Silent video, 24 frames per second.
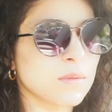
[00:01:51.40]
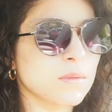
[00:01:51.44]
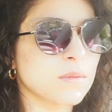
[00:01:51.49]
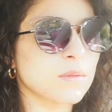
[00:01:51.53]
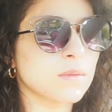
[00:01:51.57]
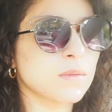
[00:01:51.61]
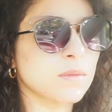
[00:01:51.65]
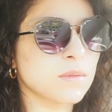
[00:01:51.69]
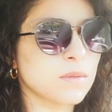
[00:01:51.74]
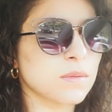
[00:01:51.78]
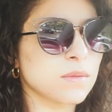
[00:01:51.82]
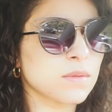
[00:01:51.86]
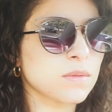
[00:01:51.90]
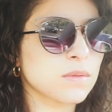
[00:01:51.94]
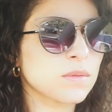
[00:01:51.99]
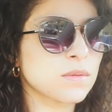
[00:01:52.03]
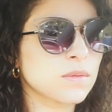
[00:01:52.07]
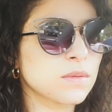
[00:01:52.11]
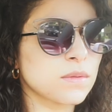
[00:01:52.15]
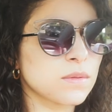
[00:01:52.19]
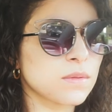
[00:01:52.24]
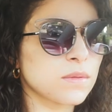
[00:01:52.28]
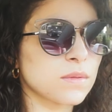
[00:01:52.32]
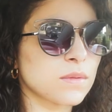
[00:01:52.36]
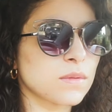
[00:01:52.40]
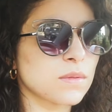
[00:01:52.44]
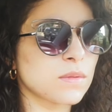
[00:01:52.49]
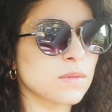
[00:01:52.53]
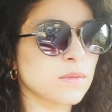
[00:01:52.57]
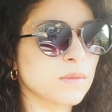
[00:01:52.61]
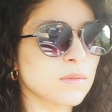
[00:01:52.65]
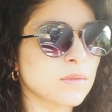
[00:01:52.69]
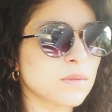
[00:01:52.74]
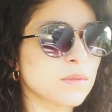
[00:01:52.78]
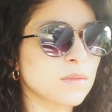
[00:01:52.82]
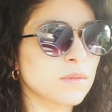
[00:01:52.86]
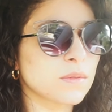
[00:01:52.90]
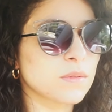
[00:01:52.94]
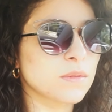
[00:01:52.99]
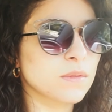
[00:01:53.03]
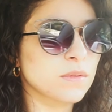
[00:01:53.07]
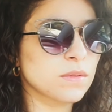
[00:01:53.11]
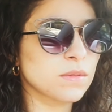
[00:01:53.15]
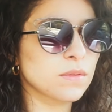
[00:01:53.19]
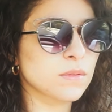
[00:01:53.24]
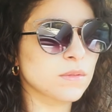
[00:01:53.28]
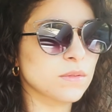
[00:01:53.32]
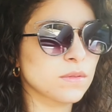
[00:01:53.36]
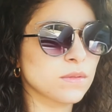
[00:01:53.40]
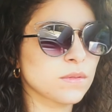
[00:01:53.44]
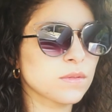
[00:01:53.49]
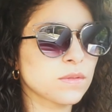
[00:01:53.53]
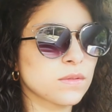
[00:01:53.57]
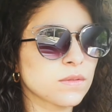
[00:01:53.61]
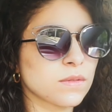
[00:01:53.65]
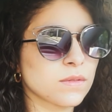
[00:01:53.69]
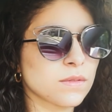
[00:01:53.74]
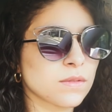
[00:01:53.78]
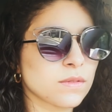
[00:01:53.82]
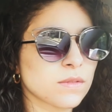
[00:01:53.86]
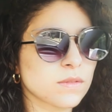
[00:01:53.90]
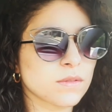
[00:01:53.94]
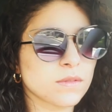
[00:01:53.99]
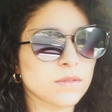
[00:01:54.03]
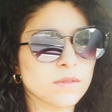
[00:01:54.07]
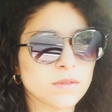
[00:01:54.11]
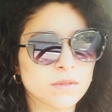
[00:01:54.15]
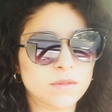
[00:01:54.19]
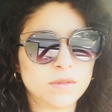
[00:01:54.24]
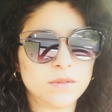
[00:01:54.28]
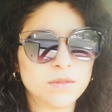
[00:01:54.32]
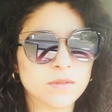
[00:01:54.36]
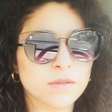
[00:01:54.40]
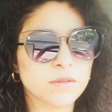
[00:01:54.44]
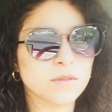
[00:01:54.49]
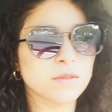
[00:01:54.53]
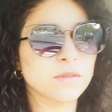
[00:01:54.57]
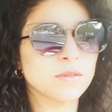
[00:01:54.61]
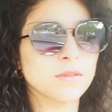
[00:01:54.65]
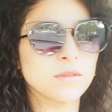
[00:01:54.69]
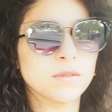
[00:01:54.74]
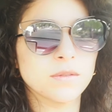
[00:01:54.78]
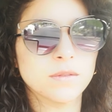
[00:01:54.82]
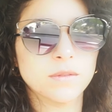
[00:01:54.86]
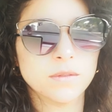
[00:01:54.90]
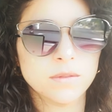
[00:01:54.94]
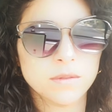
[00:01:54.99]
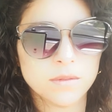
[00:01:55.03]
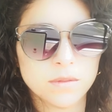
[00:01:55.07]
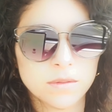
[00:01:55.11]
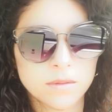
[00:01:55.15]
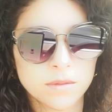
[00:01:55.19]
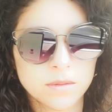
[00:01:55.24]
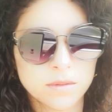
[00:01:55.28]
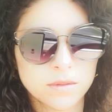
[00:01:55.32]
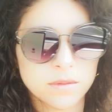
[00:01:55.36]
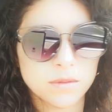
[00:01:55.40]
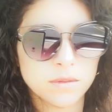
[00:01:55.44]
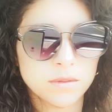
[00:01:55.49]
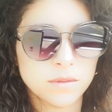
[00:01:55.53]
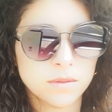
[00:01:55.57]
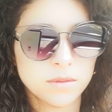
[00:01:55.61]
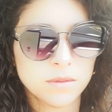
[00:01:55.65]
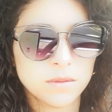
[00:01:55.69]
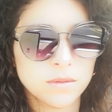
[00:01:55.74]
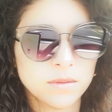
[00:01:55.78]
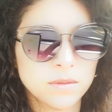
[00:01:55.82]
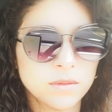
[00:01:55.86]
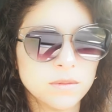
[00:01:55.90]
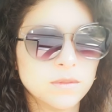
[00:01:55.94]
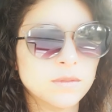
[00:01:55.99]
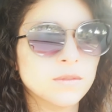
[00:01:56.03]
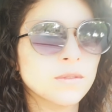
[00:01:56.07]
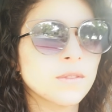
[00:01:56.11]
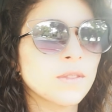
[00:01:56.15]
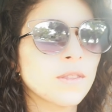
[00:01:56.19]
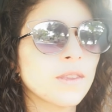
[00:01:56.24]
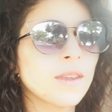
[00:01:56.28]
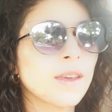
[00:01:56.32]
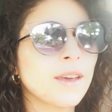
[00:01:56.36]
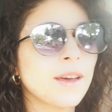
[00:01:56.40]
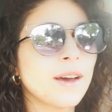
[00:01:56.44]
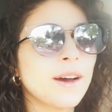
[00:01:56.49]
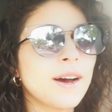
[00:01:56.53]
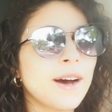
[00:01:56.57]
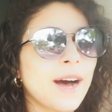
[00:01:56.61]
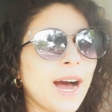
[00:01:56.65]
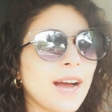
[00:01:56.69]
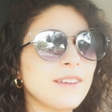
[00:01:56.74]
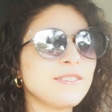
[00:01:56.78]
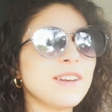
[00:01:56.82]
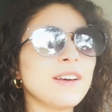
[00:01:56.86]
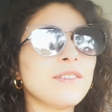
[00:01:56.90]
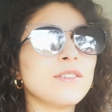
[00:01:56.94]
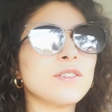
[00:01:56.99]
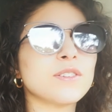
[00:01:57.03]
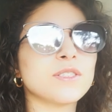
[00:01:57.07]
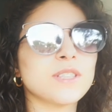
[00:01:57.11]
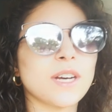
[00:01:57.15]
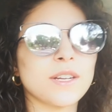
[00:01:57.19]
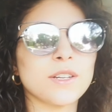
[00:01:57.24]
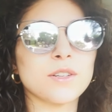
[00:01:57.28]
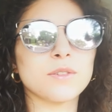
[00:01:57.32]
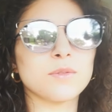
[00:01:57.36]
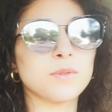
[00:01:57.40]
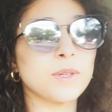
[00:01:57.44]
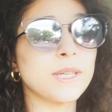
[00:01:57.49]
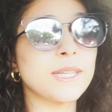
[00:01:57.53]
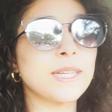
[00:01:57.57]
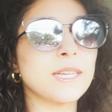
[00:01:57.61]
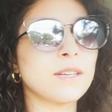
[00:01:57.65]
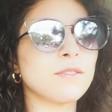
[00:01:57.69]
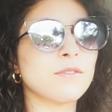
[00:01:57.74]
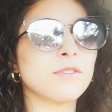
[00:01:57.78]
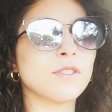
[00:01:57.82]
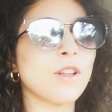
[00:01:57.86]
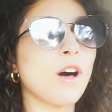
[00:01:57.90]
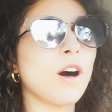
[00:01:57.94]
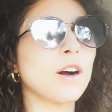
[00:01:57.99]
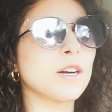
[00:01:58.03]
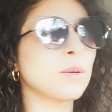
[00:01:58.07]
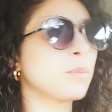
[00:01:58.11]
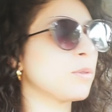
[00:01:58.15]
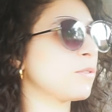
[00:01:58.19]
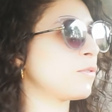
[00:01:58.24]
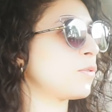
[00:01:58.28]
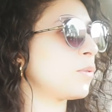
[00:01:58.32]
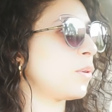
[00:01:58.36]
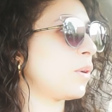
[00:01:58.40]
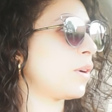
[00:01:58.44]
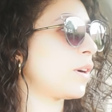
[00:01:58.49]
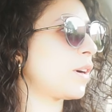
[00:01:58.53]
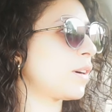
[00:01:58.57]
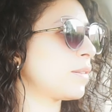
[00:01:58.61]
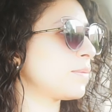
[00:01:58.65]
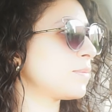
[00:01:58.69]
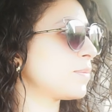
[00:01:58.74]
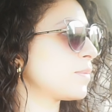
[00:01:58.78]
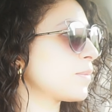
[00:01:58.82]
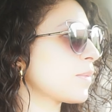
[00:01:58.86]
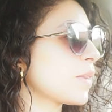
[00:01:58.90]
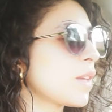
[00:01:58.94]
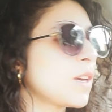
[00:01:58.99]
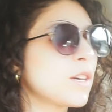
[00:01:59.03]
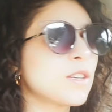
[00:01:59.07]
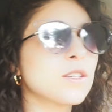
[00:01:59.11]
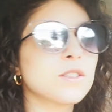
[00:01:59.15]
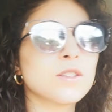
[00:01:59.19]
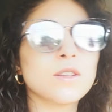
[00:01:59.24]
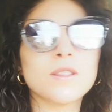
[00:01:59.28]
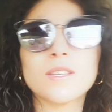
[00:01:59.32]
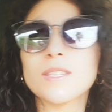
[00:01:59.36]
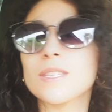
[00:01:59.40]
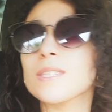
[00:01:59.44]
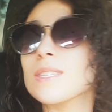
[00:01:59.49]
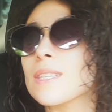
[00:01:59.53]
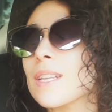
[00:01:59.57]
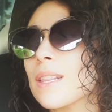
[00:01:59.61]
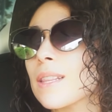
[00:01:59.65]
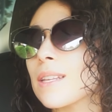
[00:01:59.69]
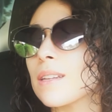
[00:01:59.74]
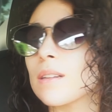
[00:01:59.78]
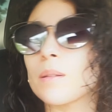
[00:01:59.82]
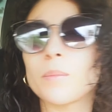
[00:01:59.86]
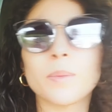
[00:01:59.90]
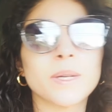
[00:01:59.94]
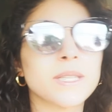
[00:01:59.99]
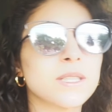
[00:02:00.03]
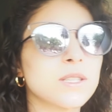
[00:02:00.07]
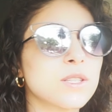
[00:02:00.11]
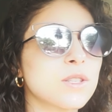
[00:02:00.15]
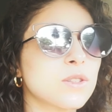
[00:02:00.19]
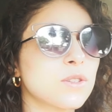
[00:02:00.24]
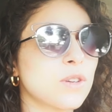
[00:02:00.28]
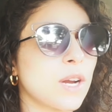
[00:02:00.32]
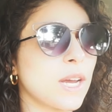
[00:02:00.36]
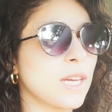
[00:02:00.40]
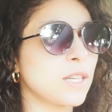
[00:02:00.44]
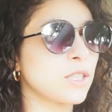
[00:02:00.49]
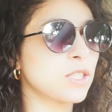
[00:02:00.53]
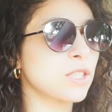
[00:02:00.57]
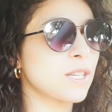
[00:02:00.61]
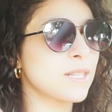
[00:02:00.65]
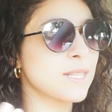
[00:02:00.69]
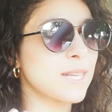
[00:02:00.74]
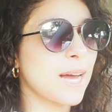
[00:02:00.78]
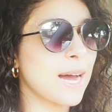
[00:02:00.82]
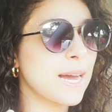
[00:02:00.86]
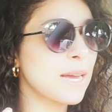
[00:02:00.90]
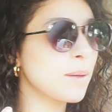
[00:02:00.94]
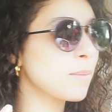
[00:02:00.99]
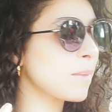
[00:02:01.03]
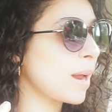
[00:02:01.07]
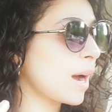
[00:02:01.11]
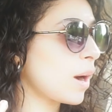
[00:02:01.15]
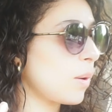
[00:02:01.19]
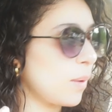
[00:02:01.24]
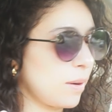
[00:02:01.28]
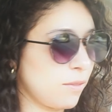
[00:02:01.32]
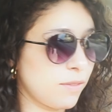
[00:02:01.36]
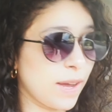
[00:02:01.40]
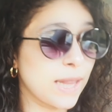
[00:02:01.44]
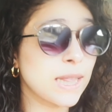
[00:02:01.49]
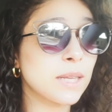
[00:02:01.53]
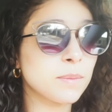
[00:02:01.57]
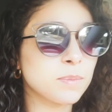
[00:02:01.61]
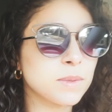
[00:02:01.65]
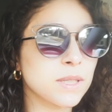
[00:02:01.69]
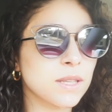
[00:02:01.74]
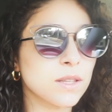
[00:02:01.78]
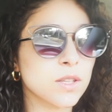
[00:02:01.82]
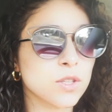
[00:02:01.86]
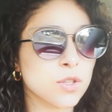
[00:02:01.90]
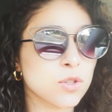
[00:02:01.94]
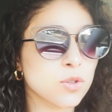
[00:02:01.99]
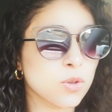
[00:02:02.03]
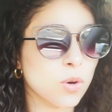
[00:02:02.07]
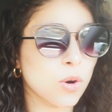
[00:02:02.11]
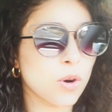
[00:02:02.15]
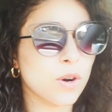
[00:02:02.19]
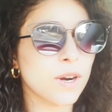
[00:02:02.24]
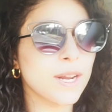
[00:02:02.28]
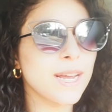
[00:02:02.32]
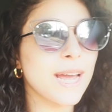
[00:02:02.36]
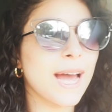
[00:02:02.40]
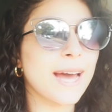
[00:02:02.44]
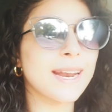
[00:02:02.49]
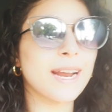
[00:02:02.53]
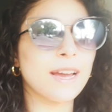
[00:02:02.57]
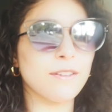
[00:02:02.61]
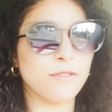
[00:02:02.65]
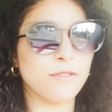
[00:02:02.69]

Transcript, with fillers: much like a fish asking if it could swim while in the act of doing so. I've never done a reading vlog before, so this is a little bit strange, because I am now enveloped in the story and